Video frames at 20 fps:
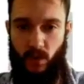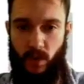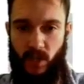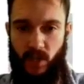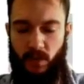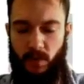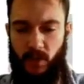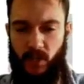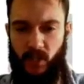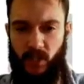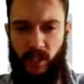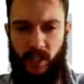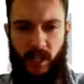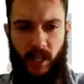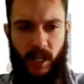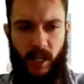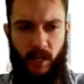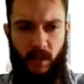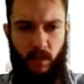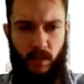one, especially
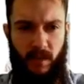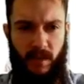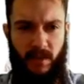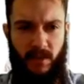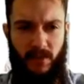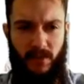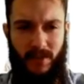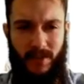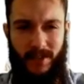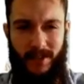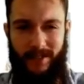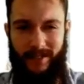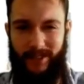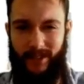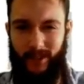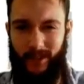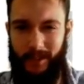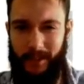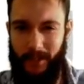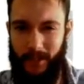with the
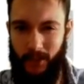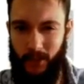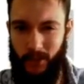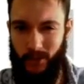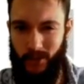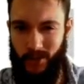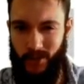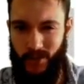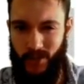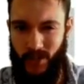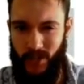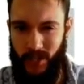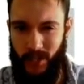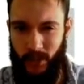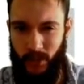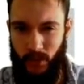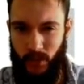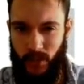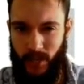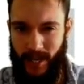little intrinsic
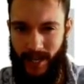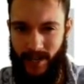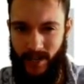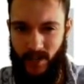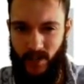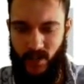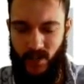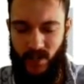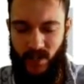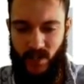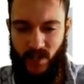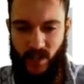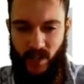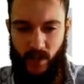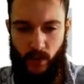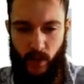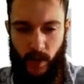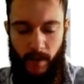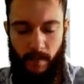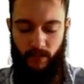use cases,
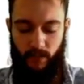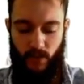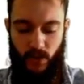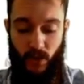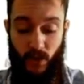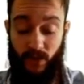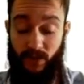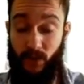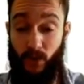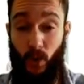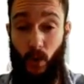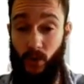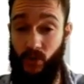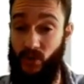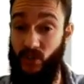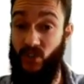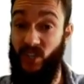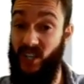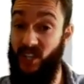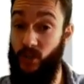etc. So if you're not
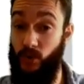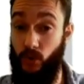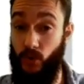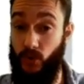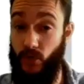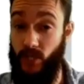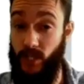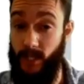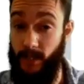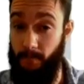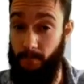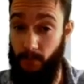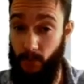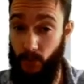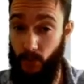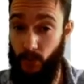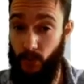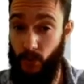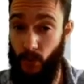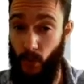just interested in
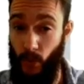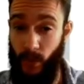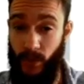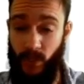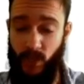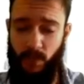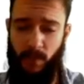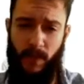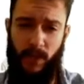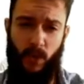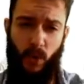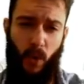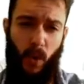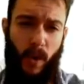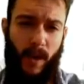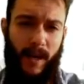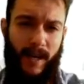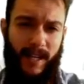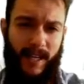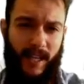moon coins, but you're
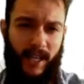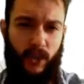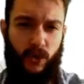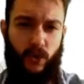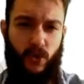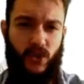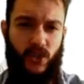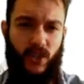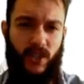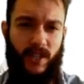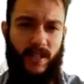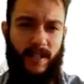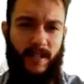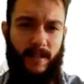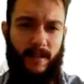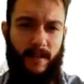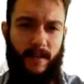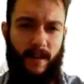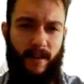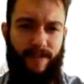interested
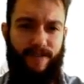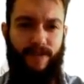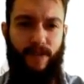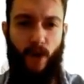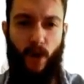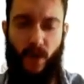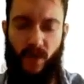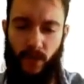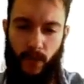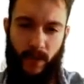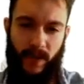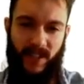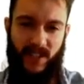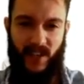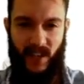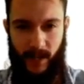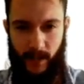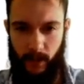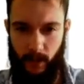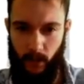in furthering
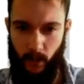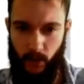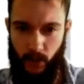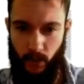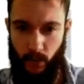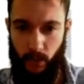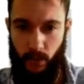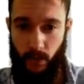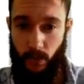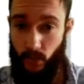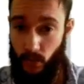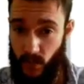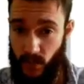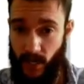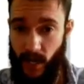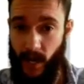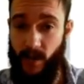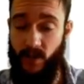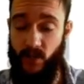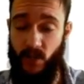technological use
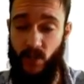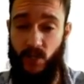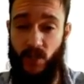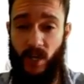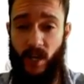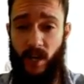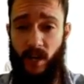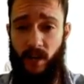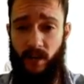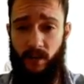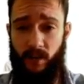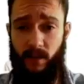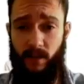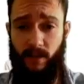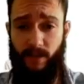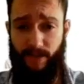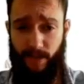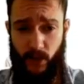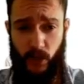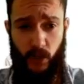cases,
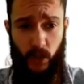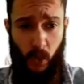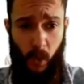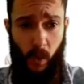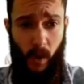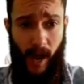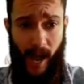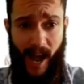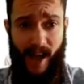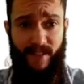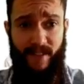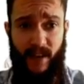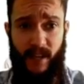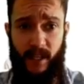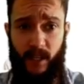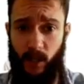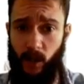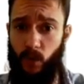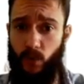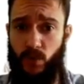then for sure have a
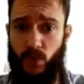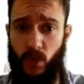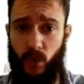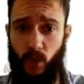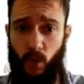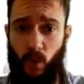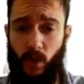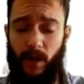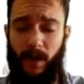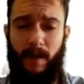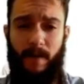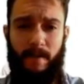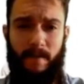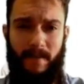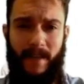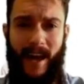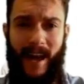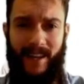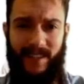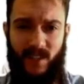closer look
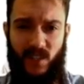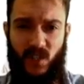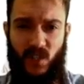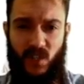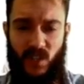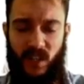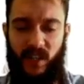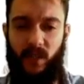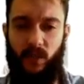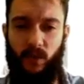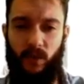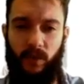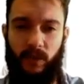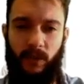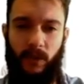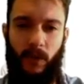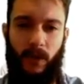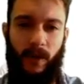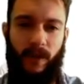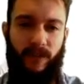at SEAL.
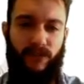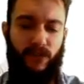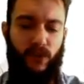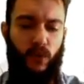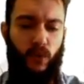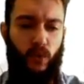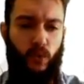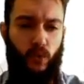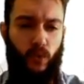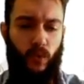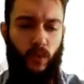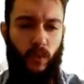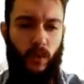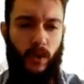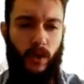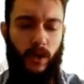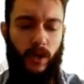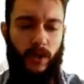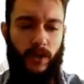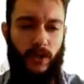You know, if you
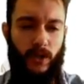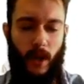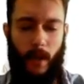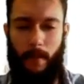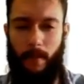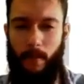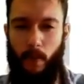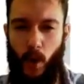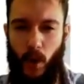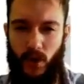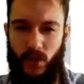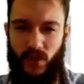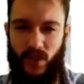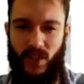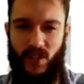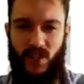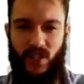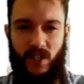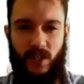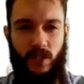were the type of person
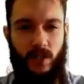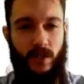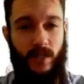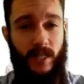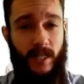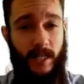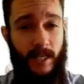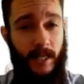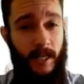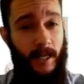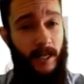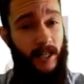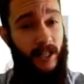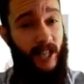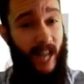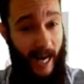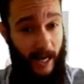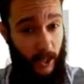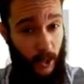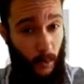that's into the
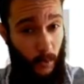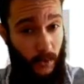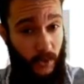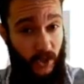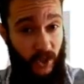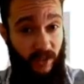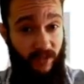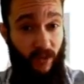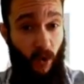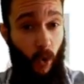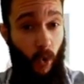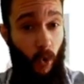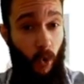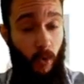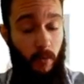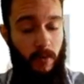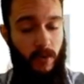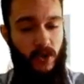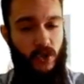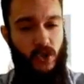technology of
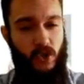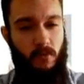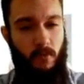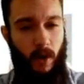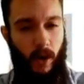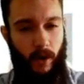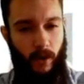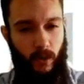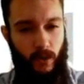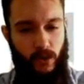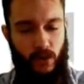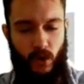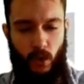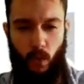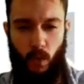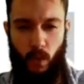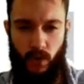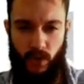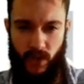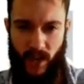Orbis, you might also
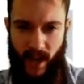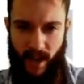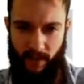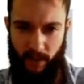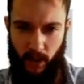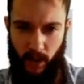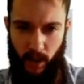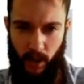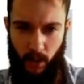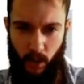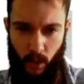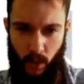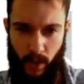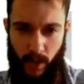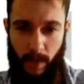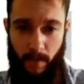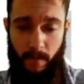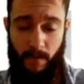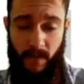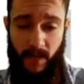want to have a look
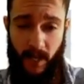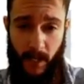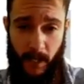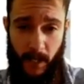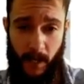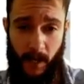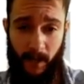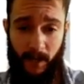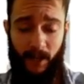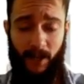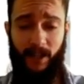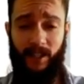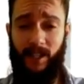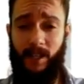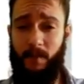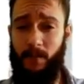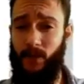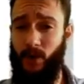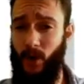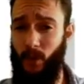here.
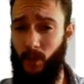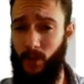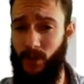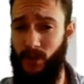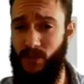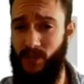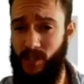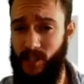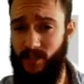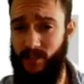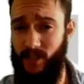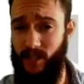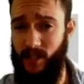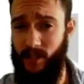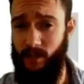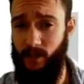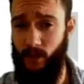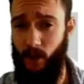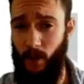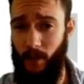Let me know what you think of it
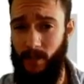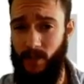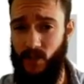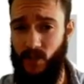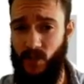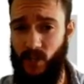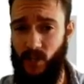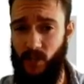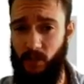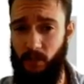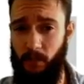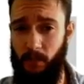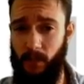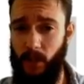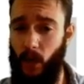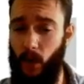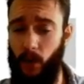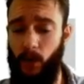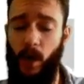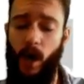in the comments section
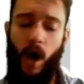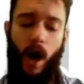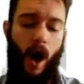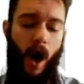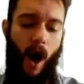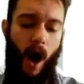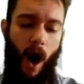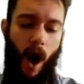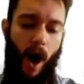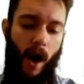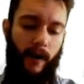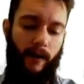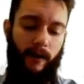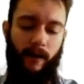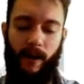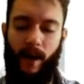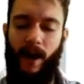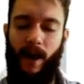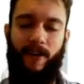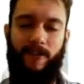below. I
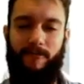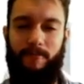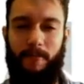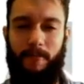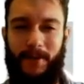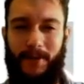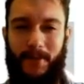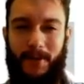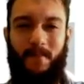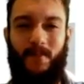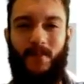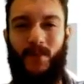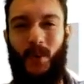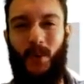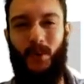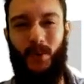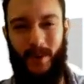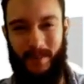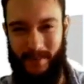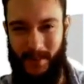have been
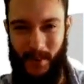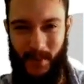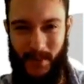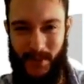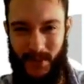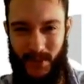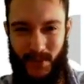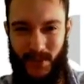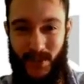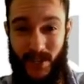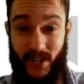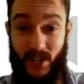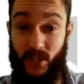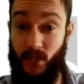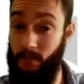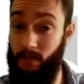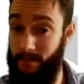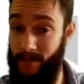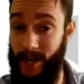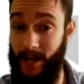your crypto
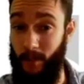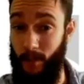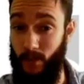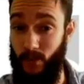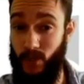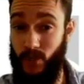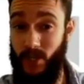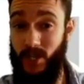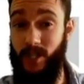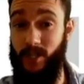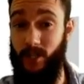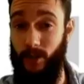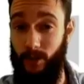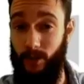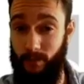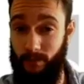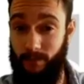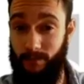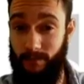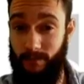enthusiast, and I will see
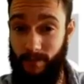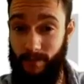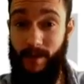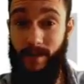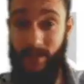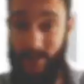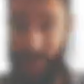you in